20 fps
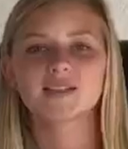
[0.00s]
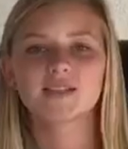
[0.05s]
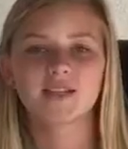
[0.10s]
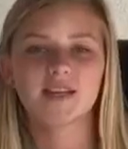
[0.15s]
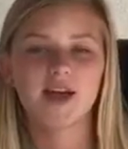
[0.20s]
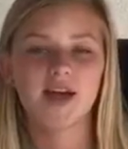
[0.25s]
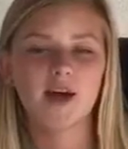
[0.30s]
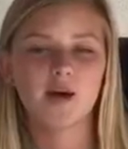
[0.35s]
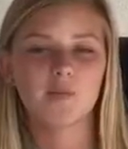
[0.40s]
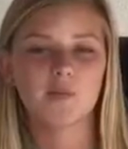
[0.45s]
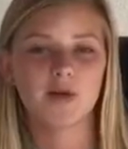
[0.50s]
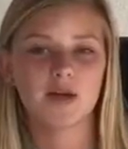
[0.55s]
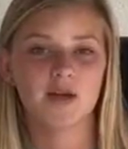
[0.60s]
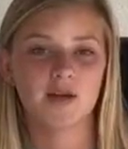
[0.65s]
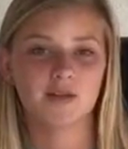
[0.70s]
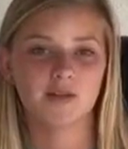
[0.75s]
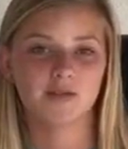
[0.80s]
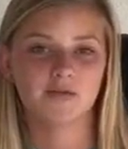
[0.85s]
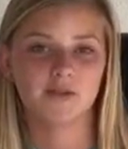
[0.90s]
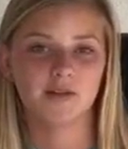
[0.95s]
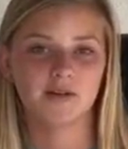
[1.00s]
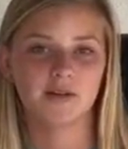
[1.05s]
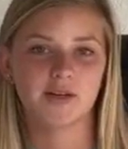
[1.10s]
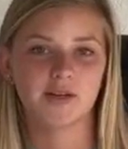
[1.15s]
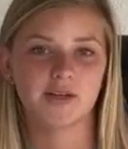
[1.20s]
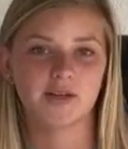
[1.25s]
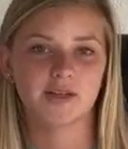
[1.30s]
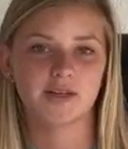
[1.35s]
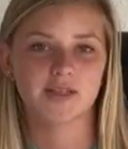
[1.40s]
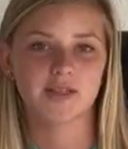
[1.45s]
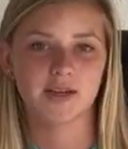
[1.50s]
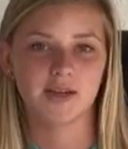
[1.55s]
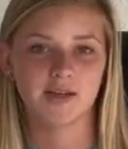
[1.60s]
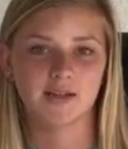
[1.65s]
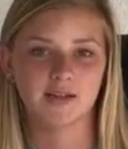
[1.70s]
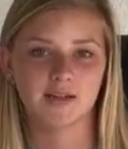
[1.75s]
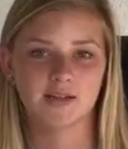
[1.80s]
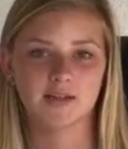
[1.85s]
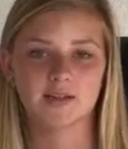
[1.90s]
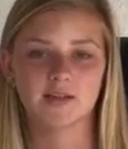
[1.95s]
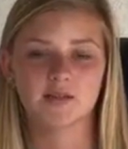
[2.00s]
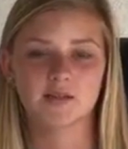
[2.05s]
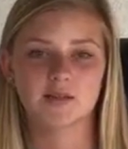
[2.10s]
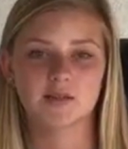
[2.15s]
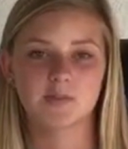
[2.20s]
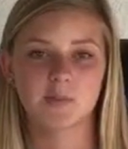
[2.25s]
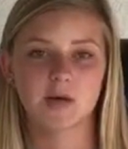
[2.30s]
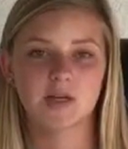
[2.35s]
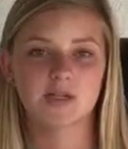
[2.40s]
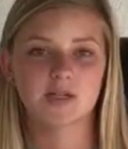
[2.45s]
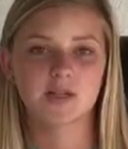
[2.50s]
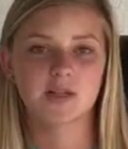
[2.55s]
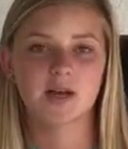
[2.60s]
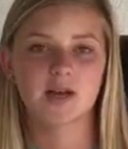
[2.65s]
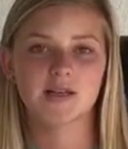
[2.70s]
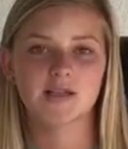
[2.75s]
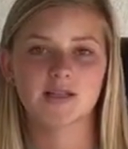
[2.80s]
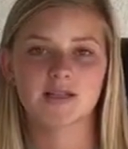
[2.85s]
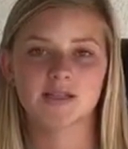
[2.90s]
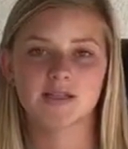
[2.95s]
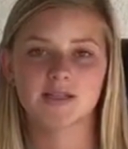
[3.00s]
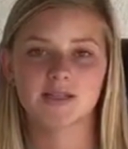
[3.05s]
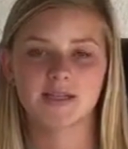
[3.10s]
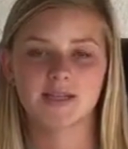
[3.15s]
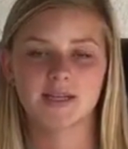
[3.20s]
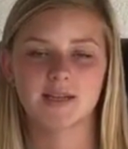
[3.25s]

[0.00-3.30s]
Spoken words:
Today I'll be interviewing a scientist who specializes in